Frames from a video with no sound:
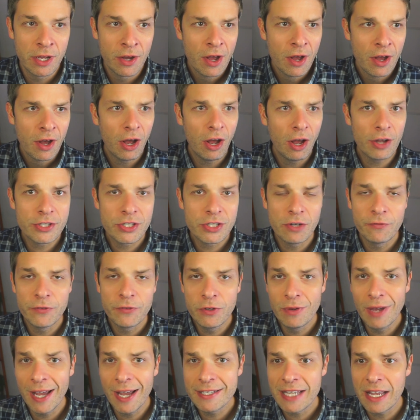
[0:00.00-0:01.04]
Also, if you
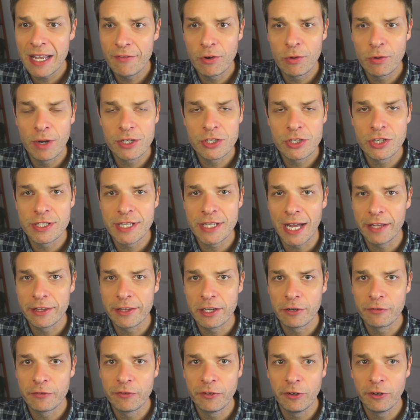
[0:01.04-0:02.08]
guys have questions out
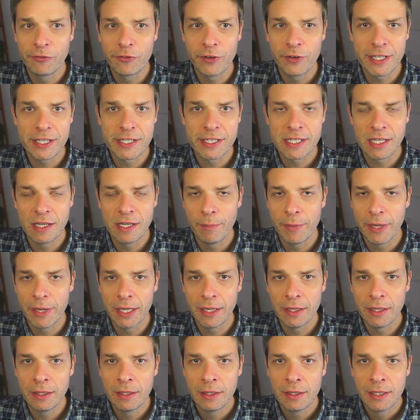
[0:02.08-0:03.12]
there, feel free to send them
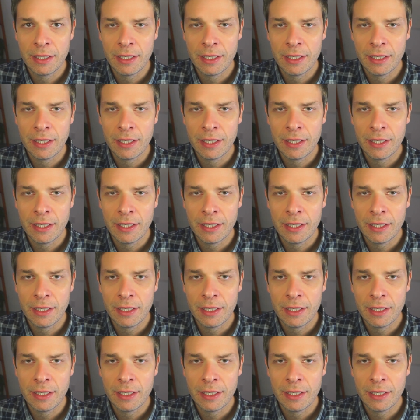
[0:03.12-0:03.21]
in.